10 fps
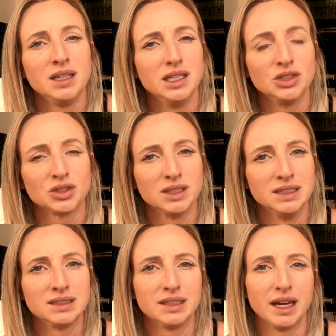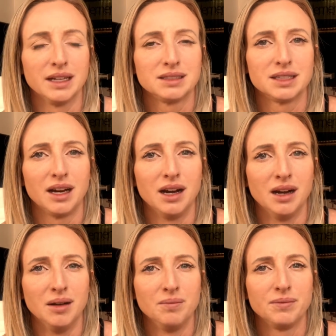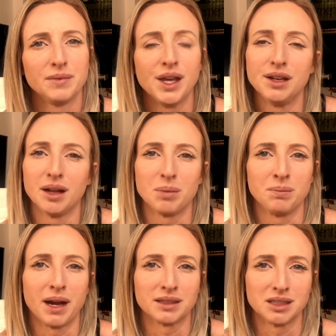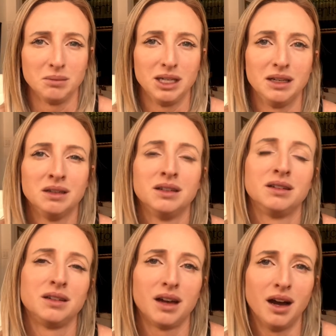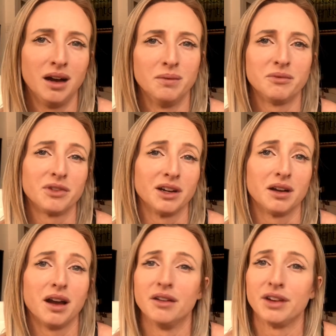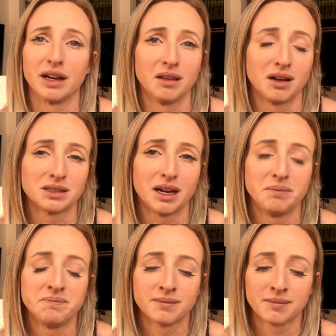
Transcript: injuries that ended up impacting me for a very long time.